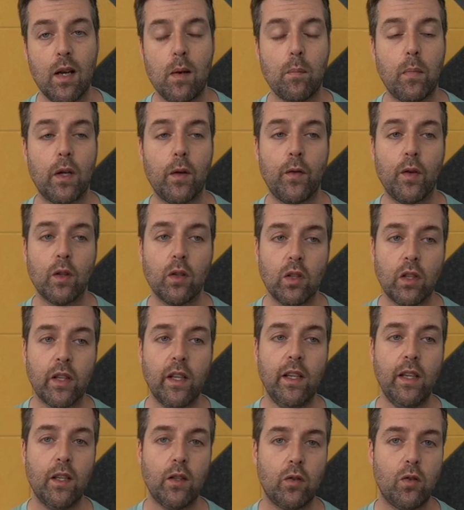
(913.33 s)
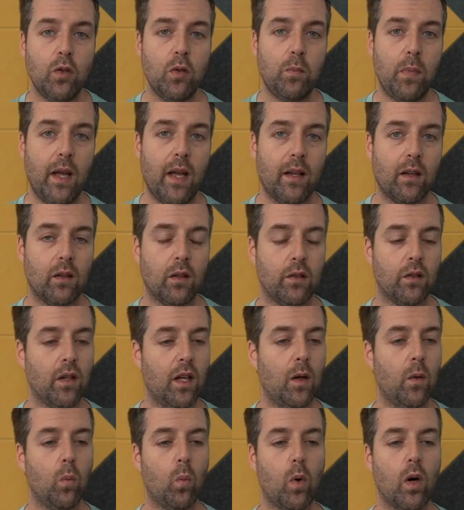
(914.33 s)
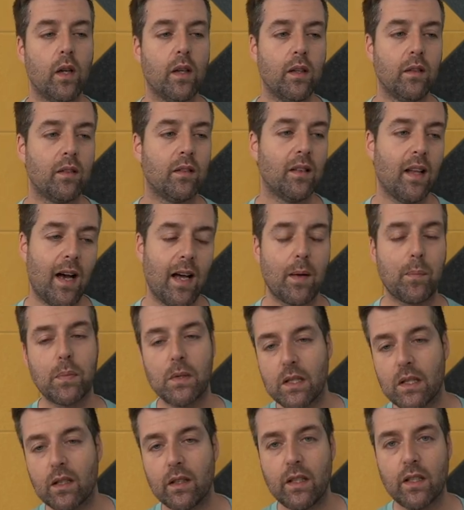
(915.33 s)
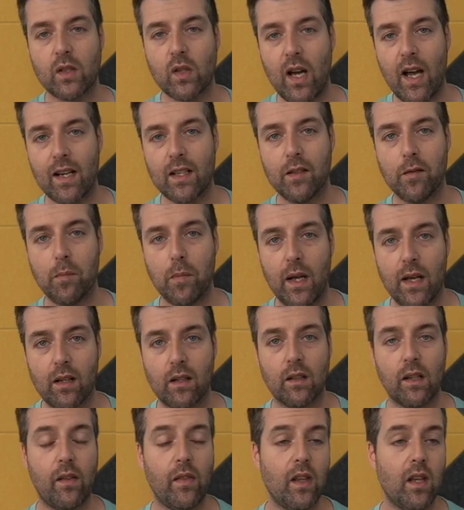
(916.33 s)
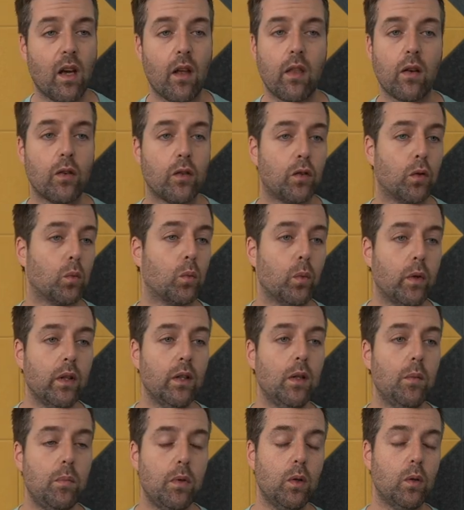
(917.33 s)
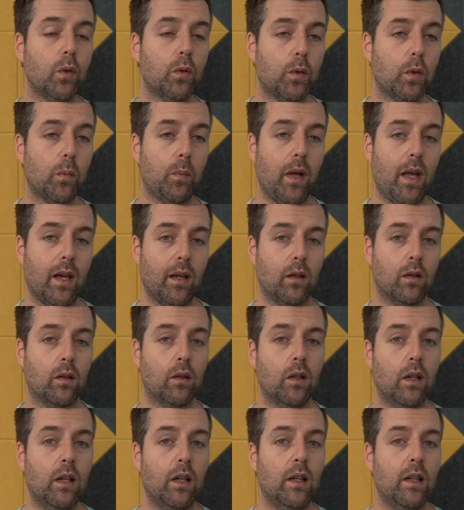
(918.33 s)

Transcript: But if you're looking at two panels and one is not a particularly attractive panel and the other is a really beautiful panel,